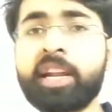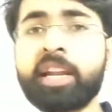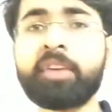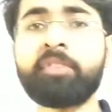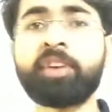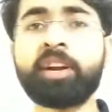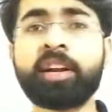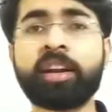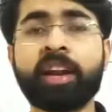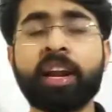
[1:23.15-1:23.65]

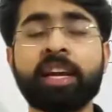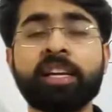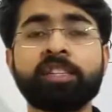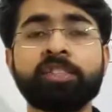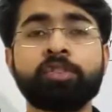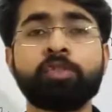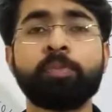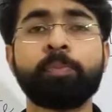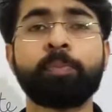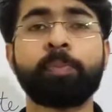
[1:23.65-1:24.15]
anyone
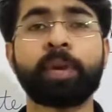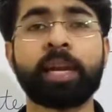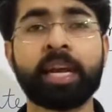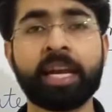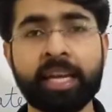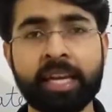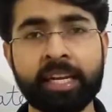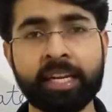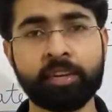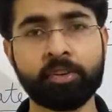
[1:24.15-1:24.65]
tries to
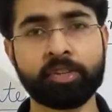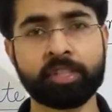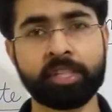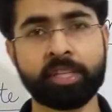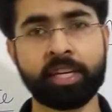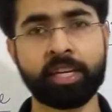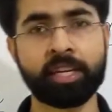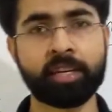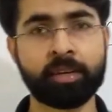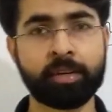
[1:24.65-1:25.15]
break in your
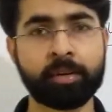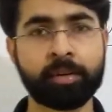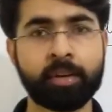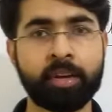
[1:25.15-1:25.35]
city,